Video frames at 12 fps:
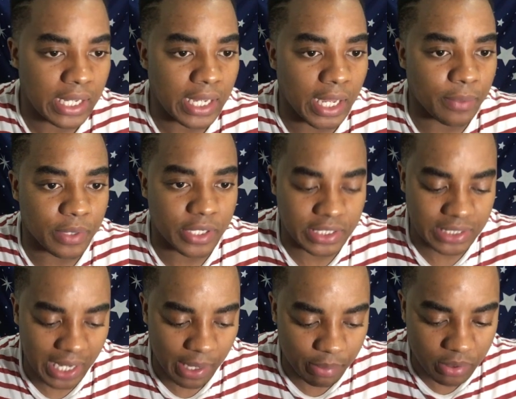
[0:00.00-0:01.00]
and we're gonna
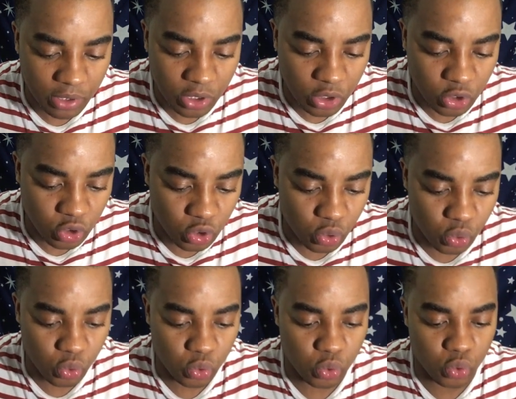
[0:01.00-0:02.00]
type, "Do
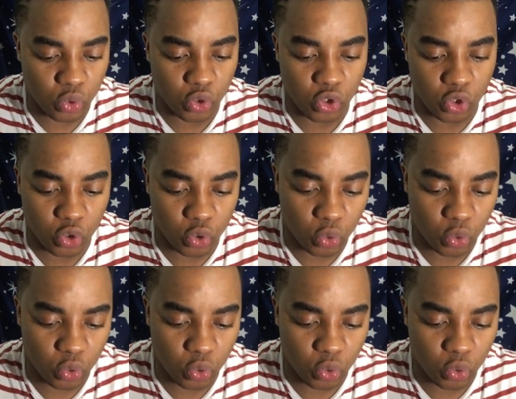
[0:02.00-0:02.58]
you